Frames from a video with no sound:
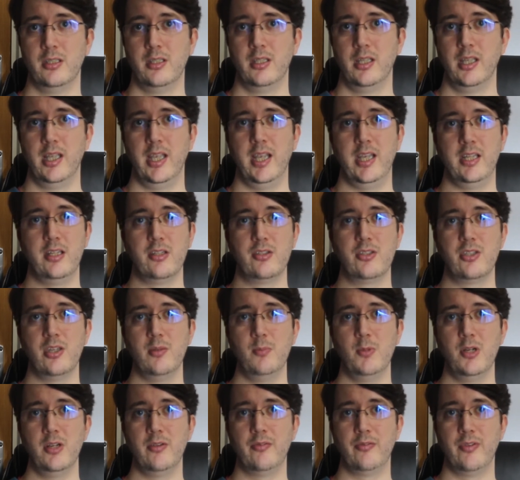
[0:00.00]
In a
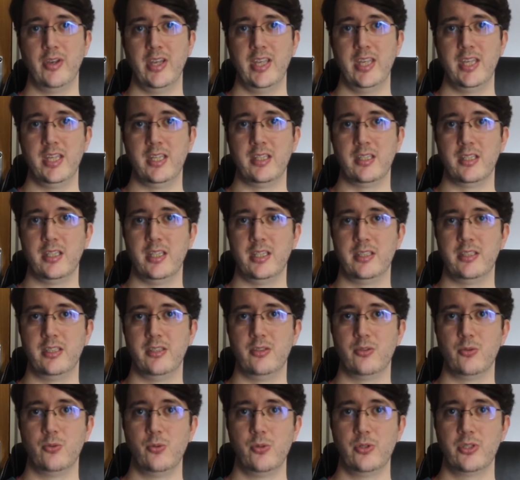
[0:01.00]
similar vein, it is
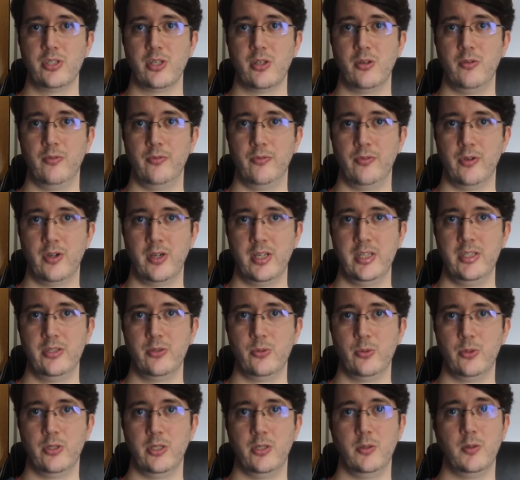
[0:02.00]
also vital
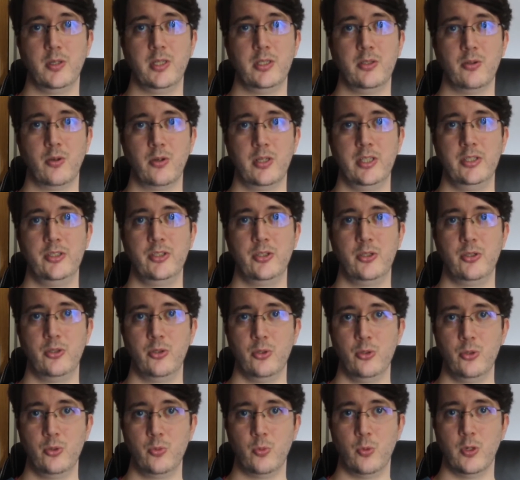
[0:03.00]
that you acknowledge
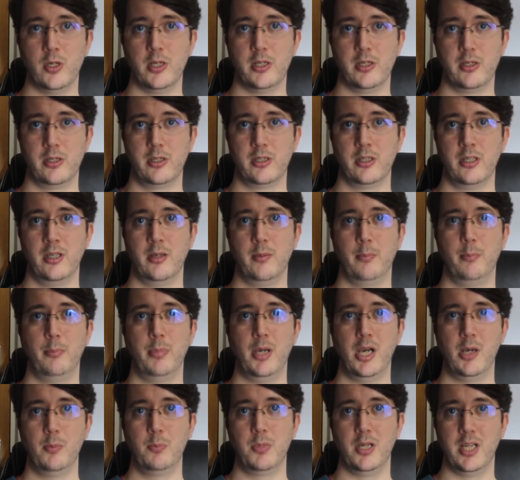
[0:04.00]
good work
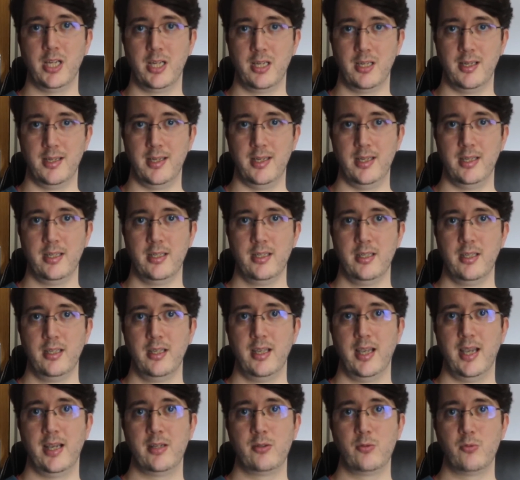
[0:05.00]
publicly
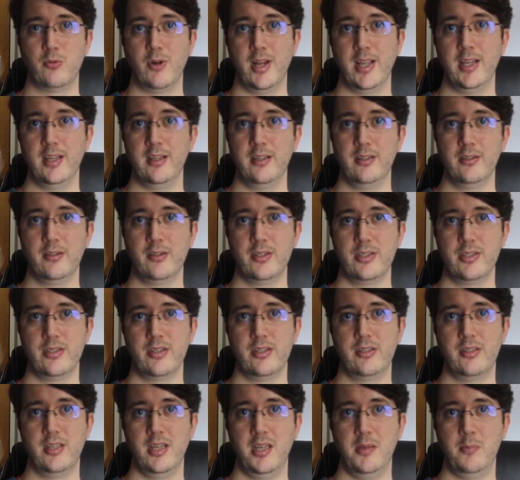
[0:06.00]
and recognise the
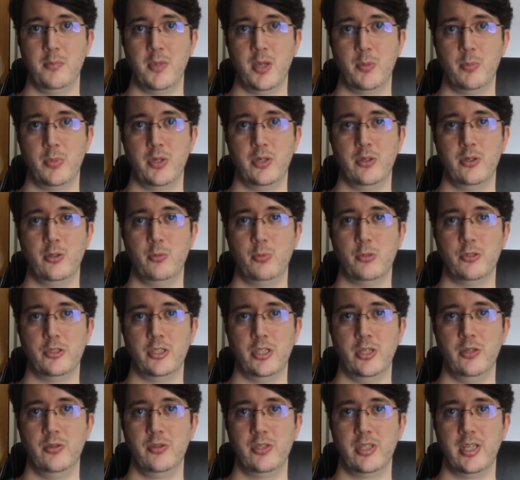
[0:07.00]
team member who
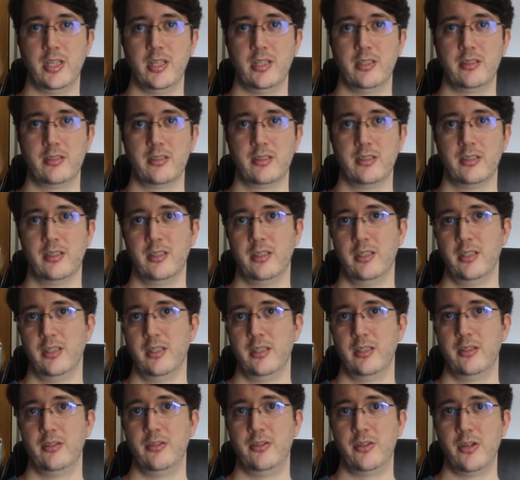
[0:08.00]
produced it.
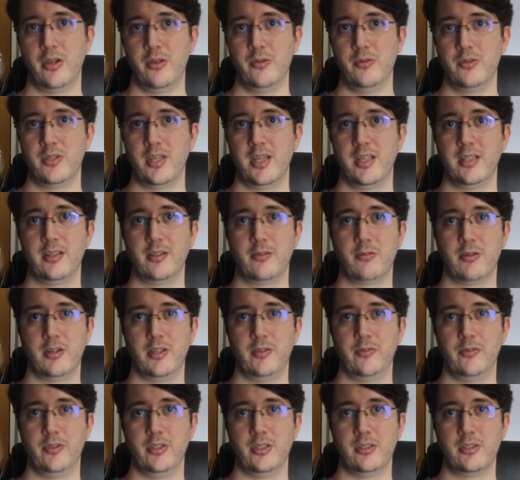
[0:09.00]
Don't take the credit
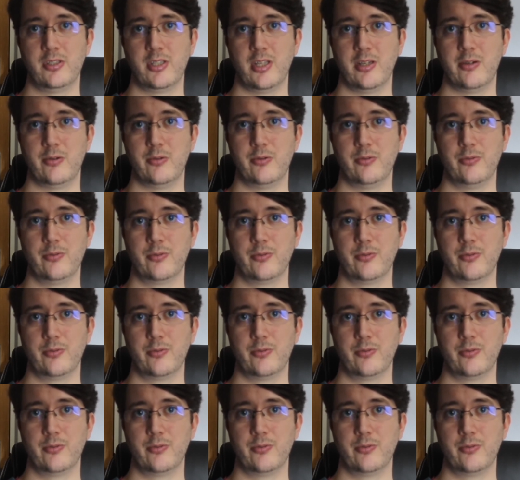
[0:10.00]
for yourself.